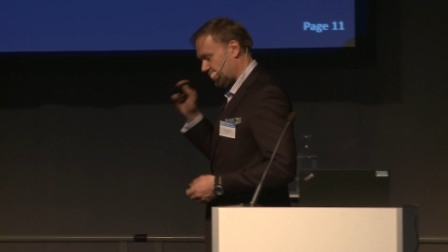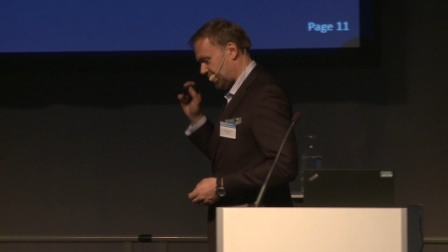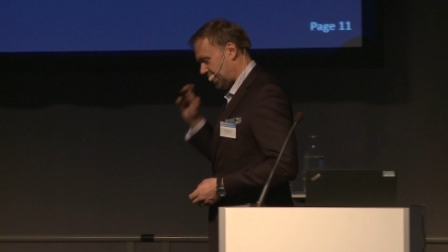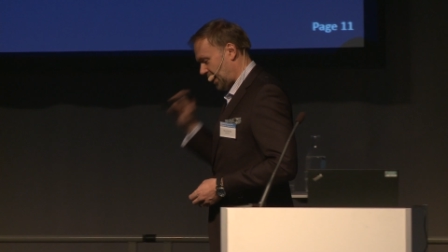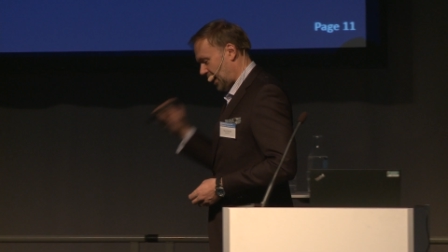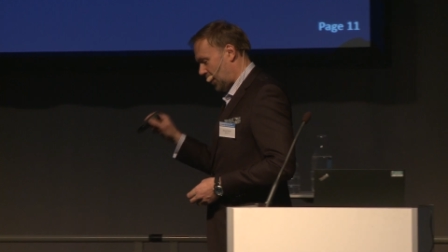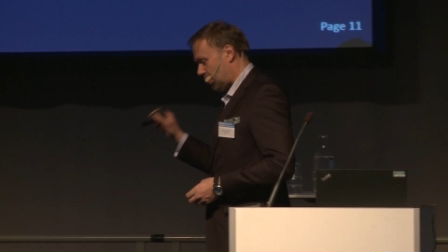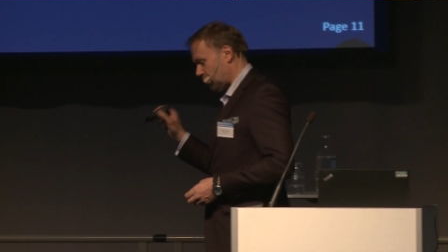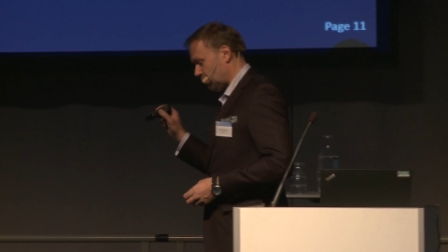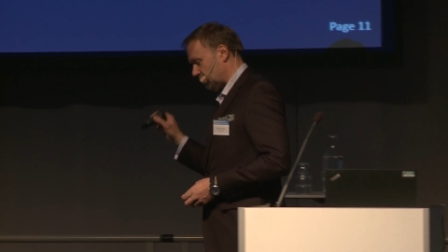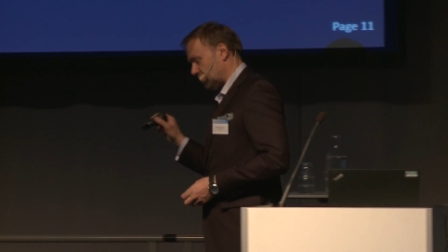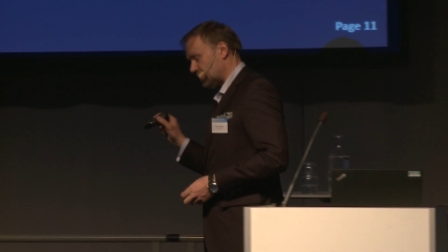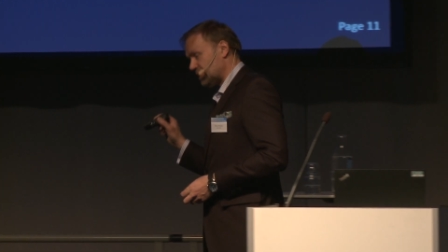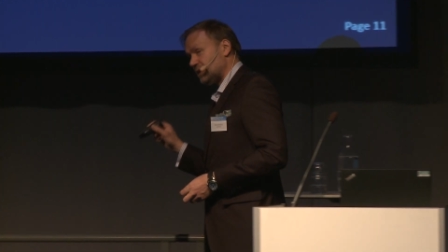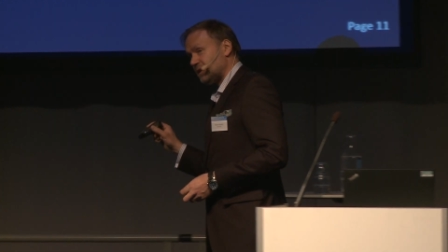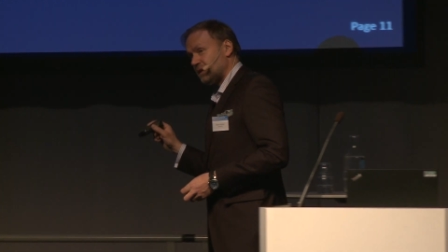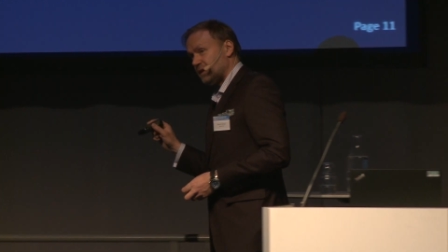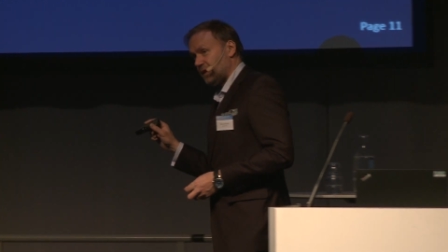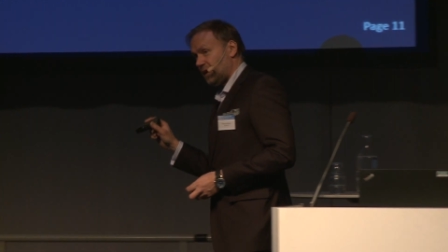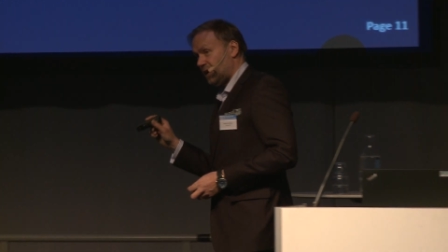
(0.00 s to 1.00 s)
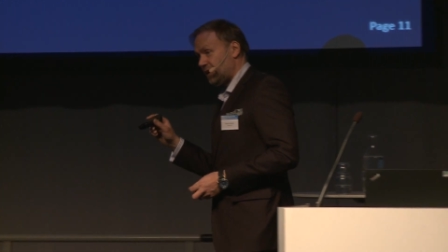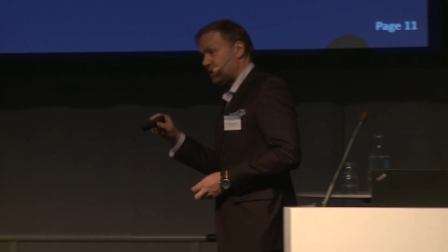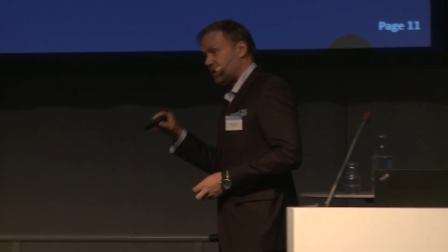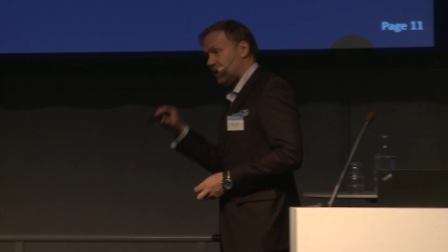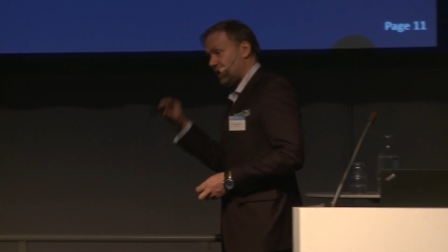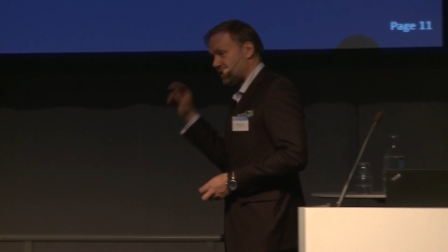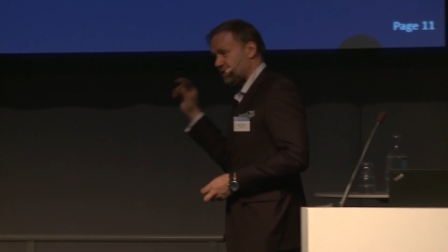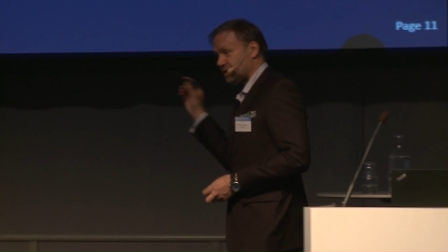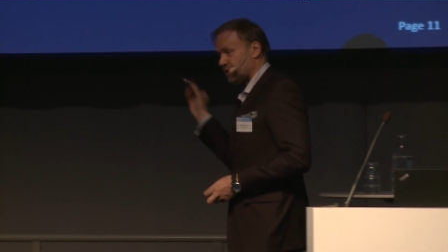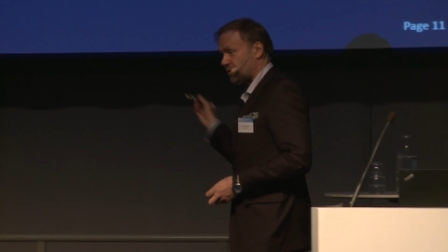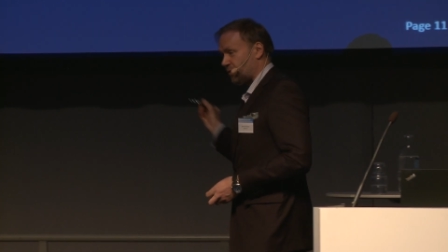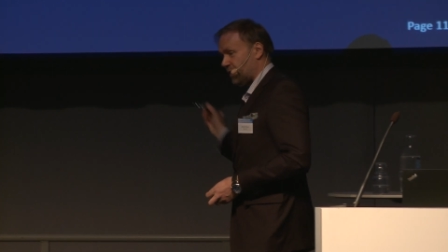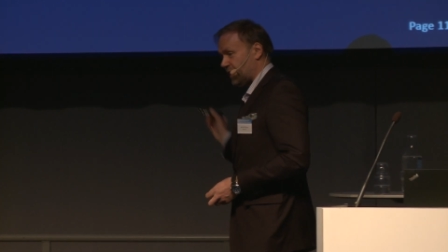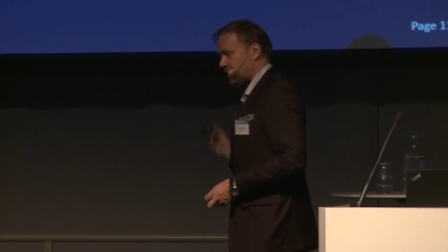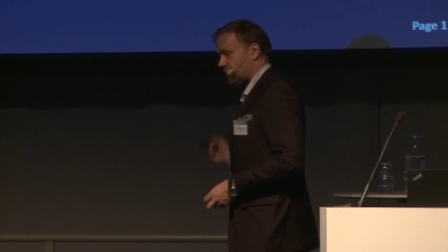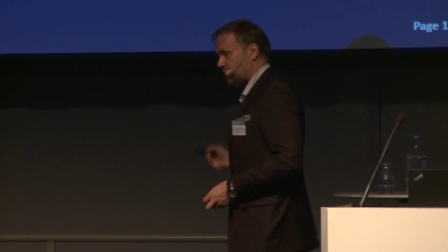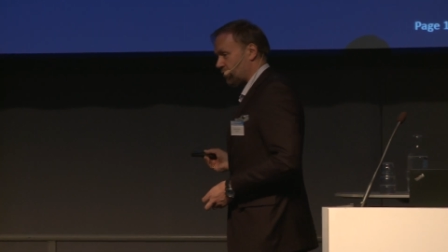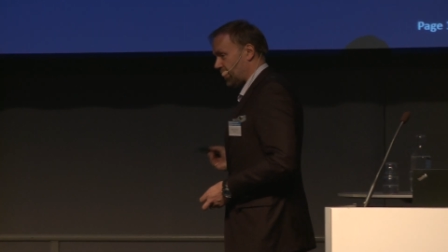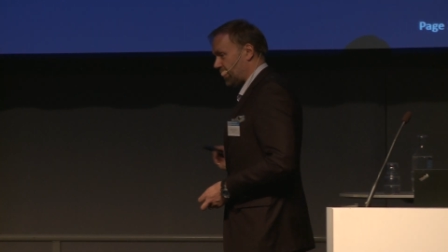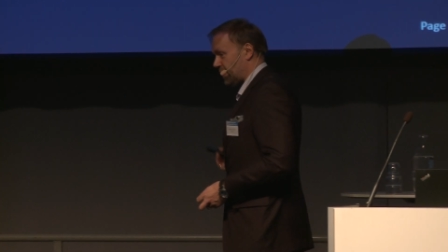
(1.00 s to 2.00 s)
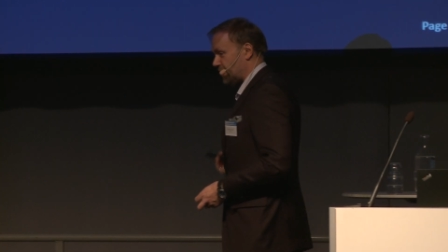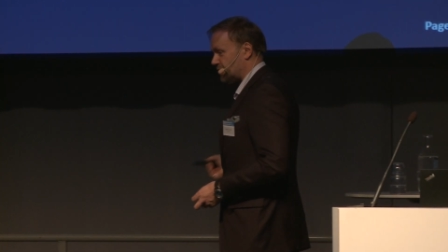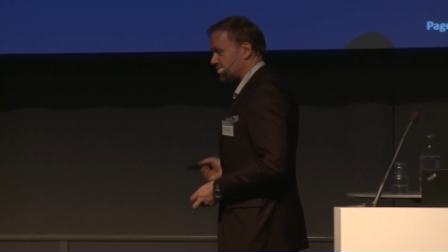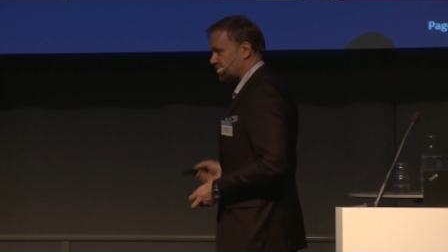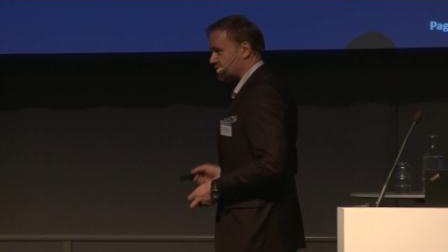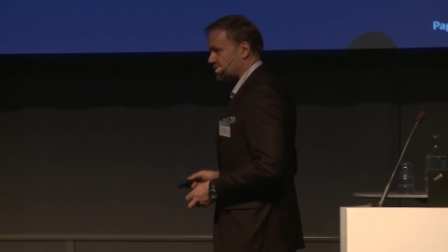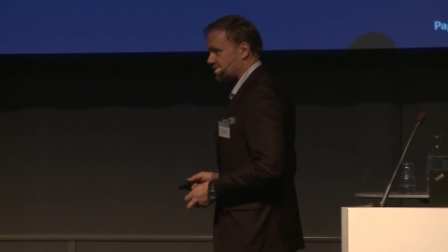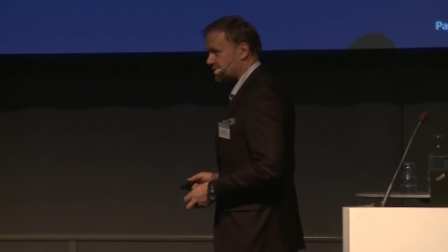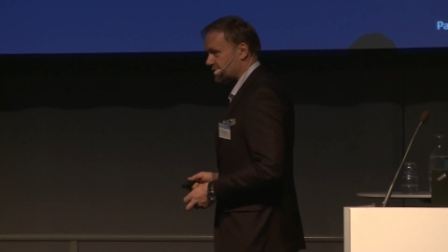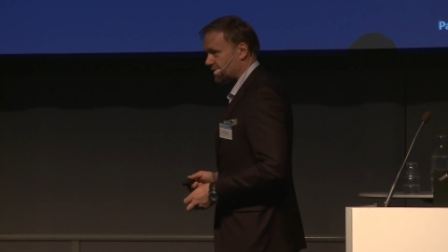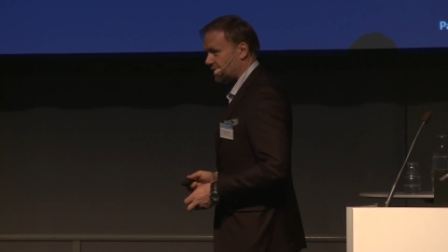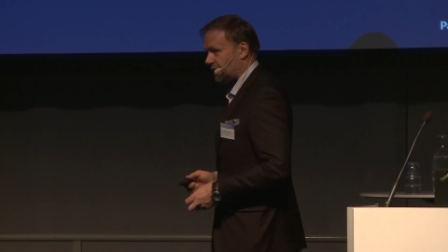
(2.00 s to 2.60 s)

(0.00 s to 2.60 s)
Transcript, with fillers: now and it has a great range.